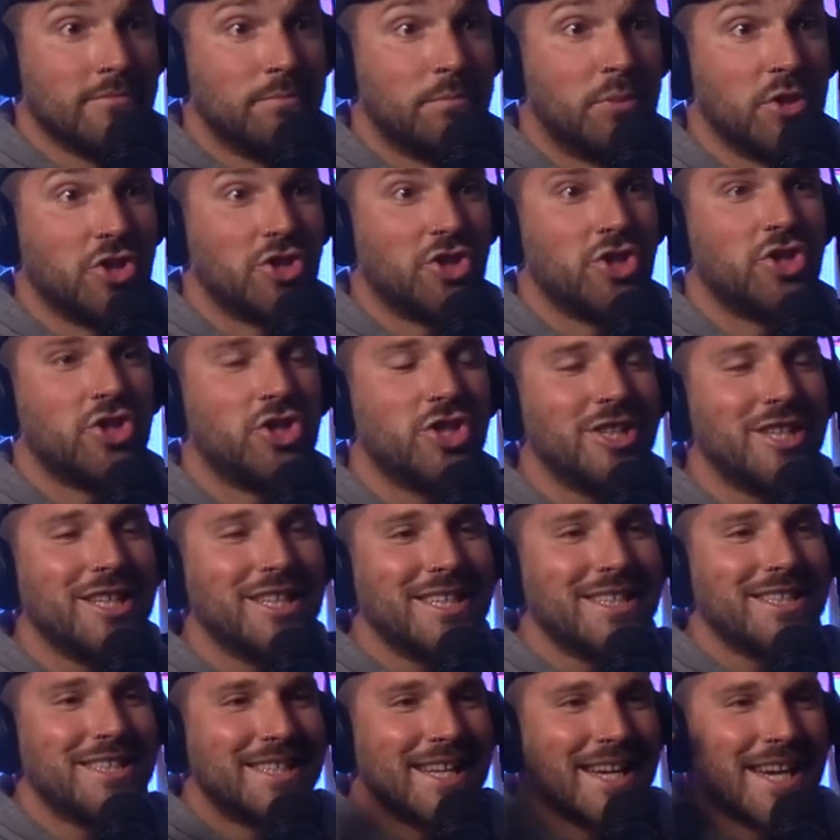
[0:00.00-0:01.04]
But
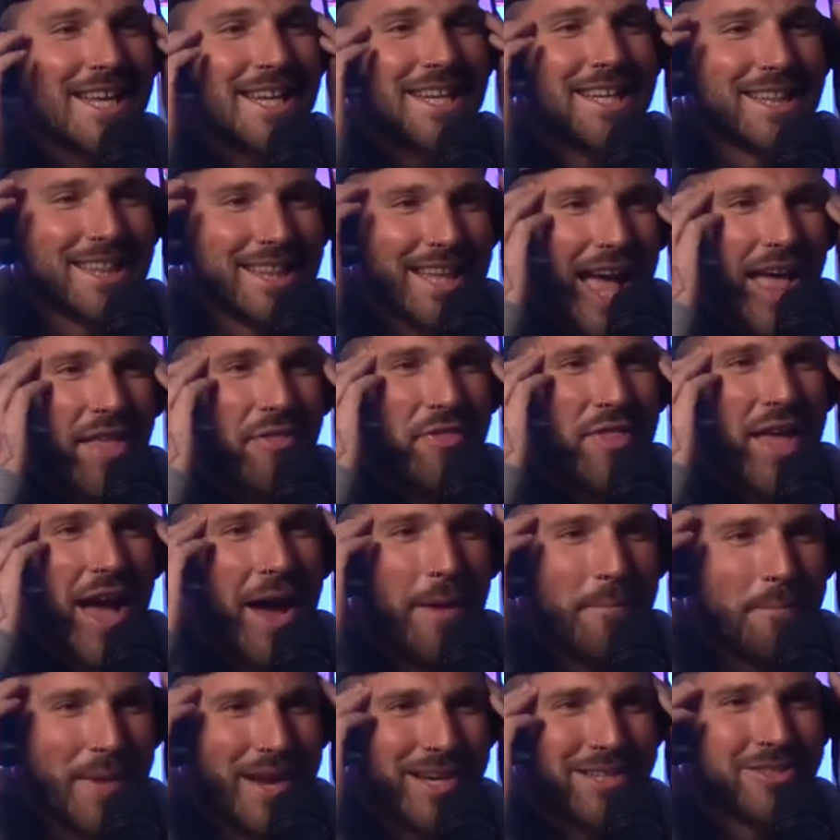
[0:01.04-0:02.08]
she didn't let
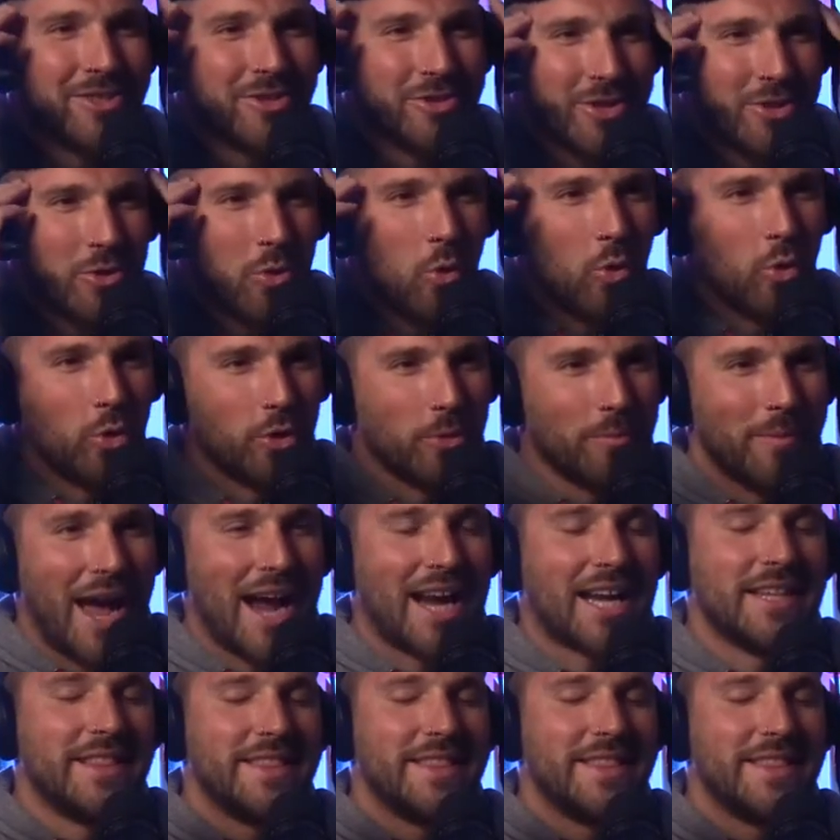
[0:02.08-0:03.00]
that mentally hold her back.